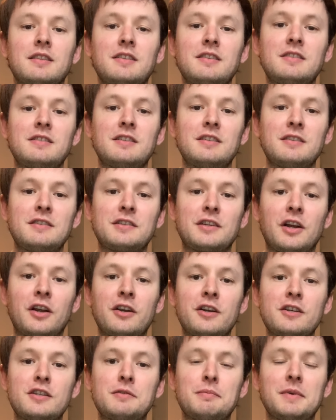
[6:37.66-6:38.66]
this
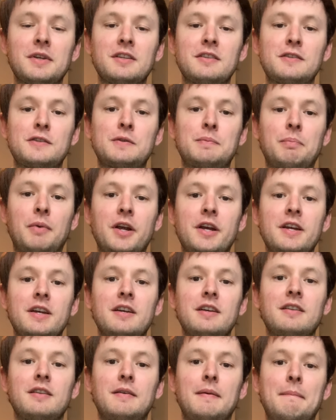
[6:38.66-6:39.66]
discouragement
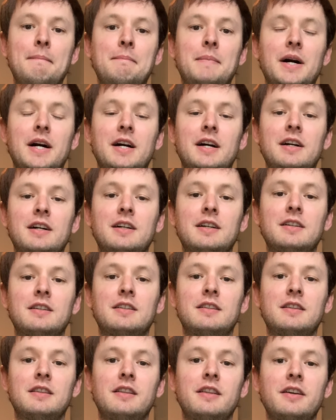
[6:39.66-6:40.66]
spread by
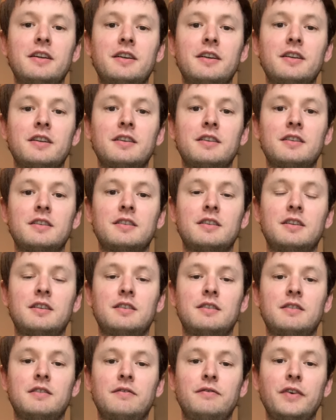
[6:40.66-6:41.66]
their
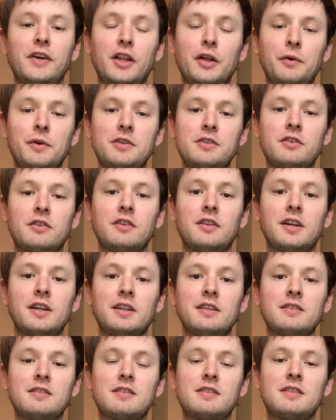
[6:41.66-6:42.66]
fellow
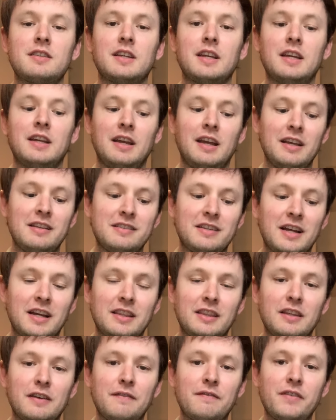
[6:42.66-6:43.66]
Israelites has
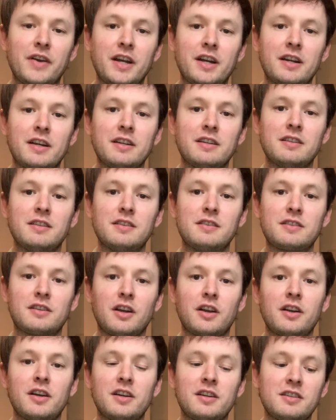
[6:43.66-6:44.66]
got them very
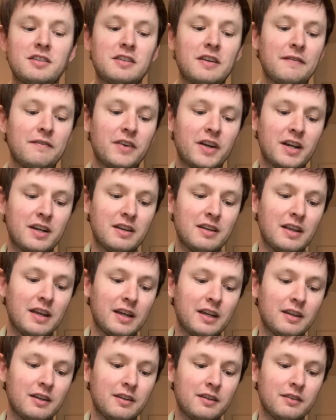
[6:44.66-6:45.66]
discouraged and very
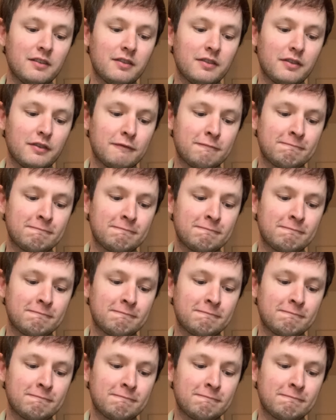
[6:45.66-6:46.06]
negative.